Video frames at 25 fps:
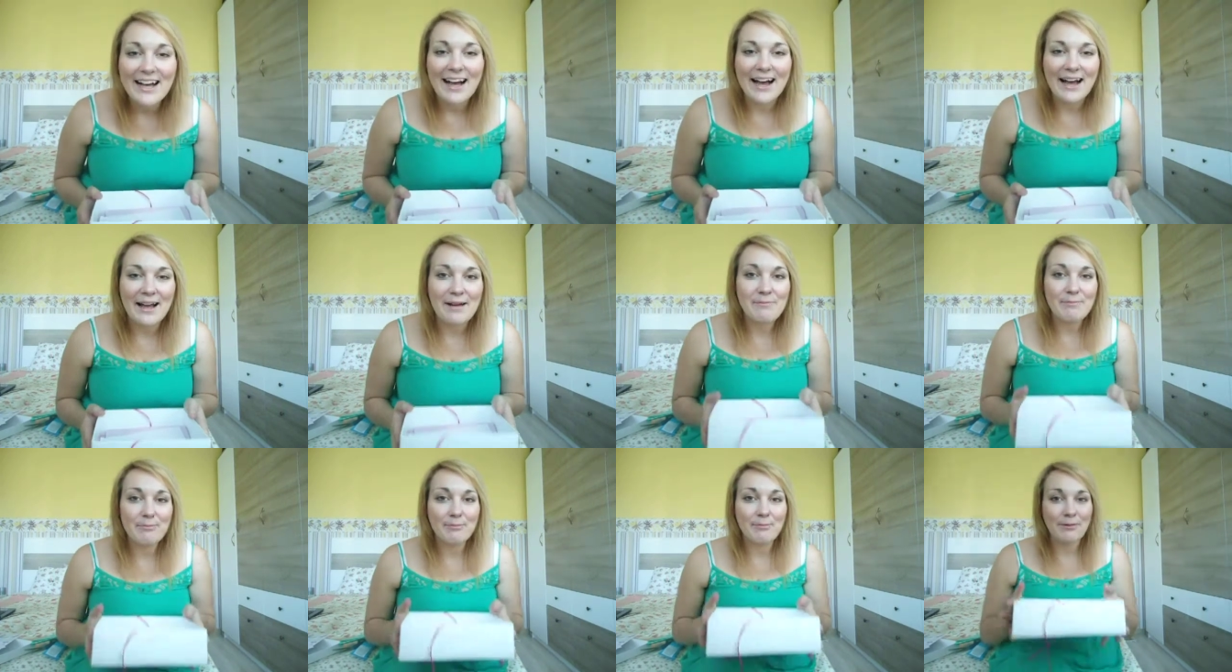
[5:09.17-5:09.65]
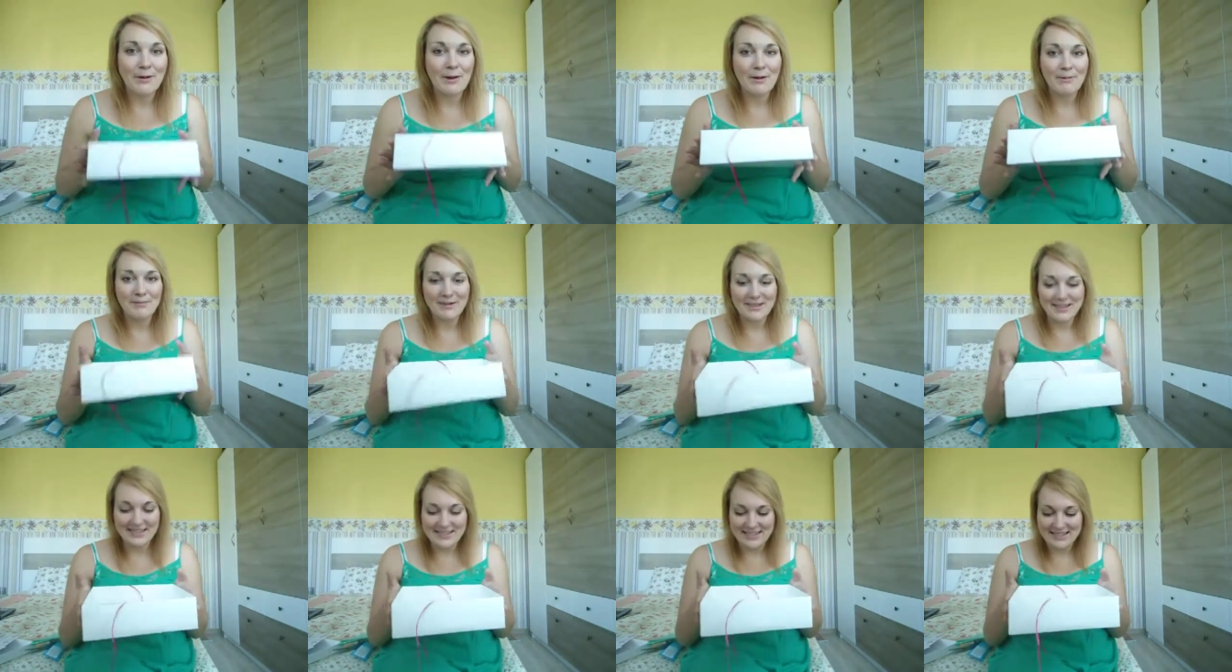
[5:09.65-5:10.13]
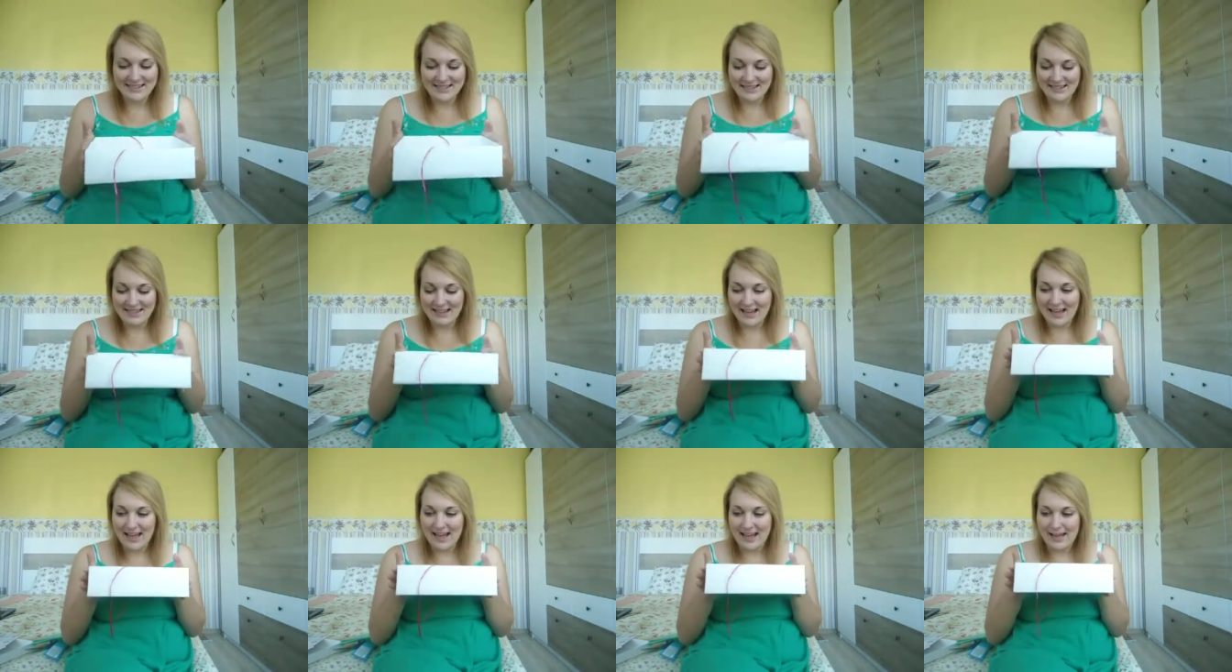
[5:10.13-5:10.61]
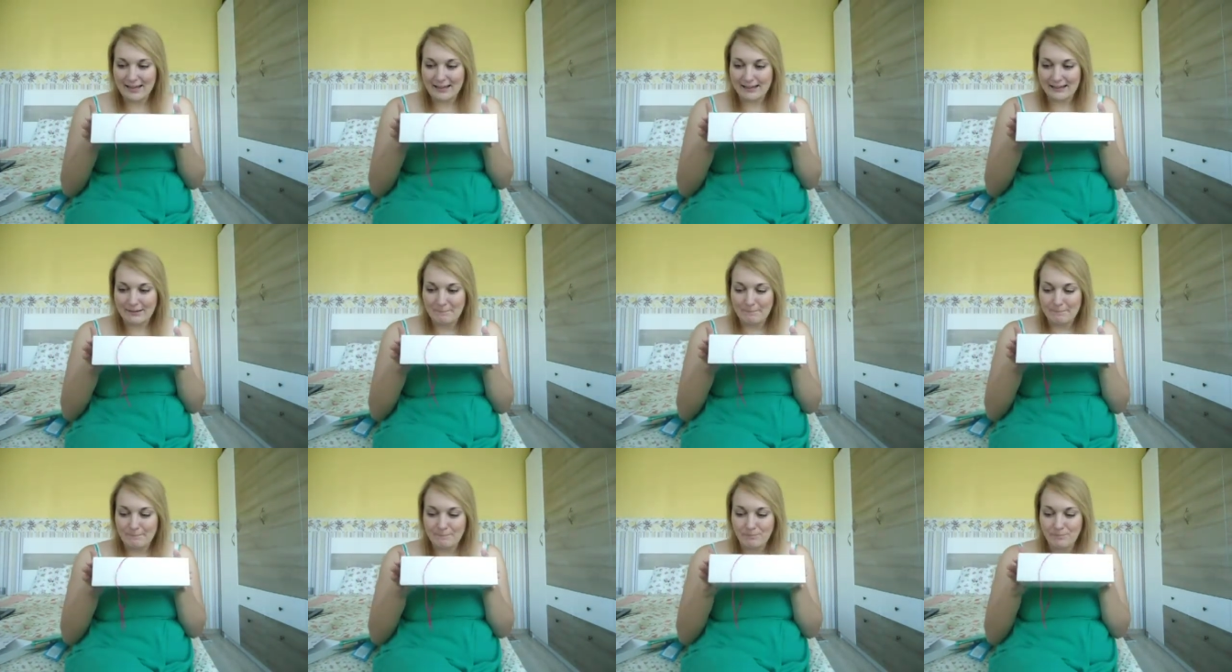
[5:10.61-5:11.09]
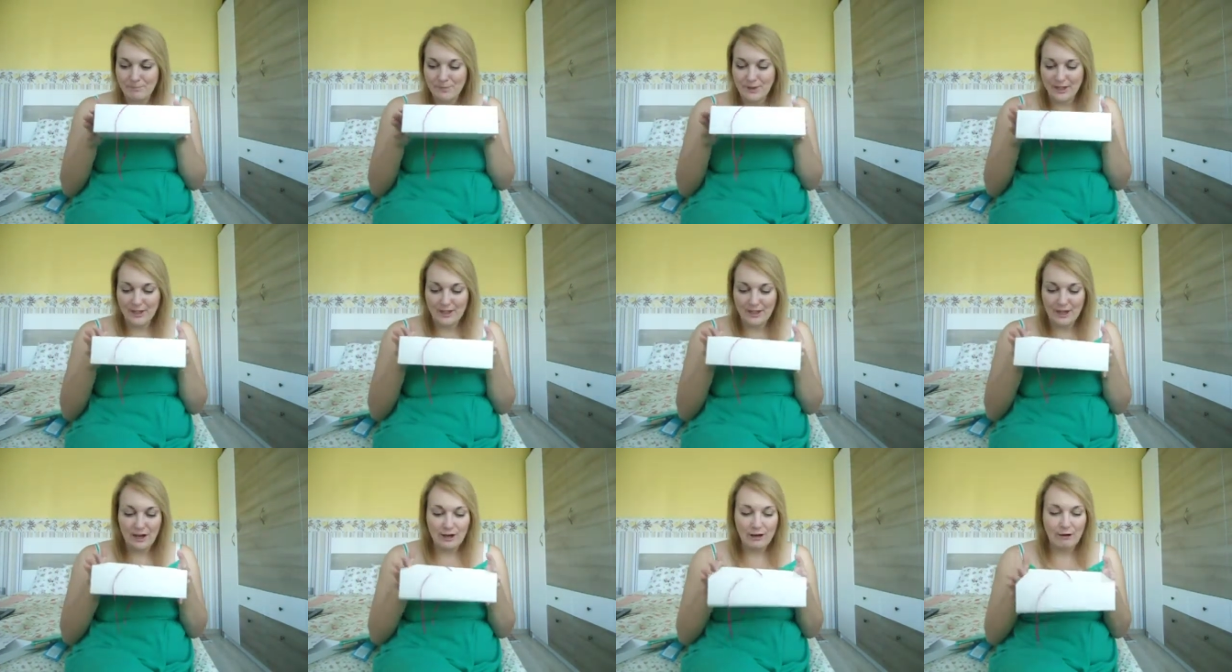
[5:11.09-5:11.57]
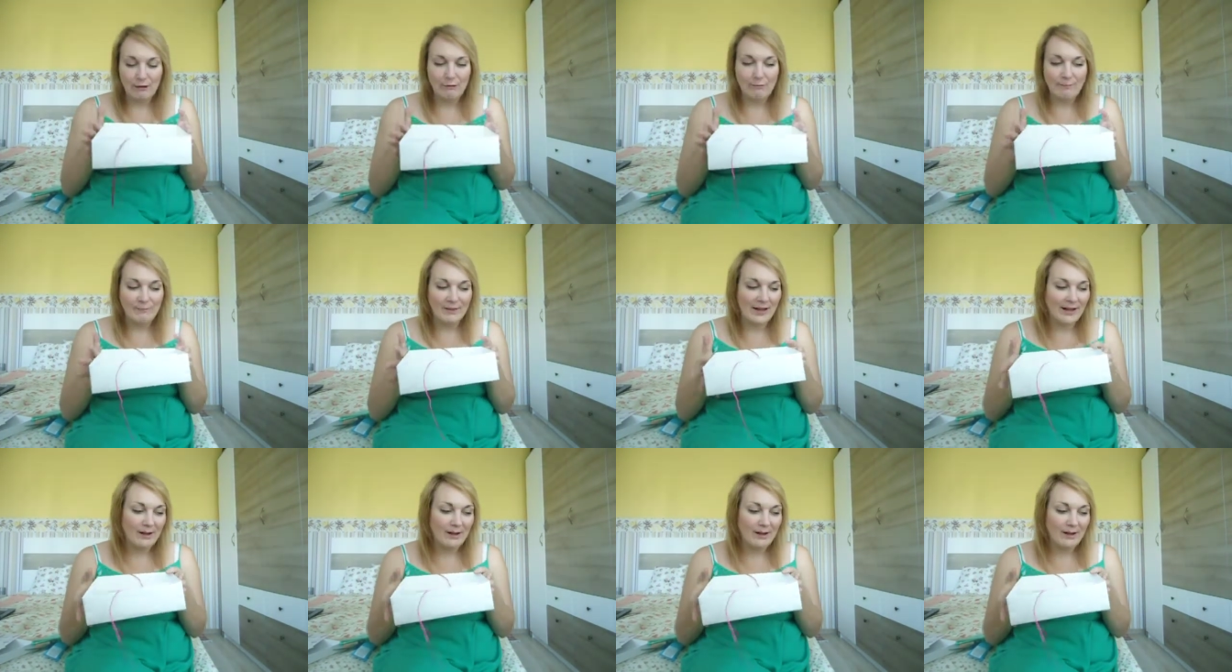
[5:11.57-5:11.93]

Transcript: I promise that, you know,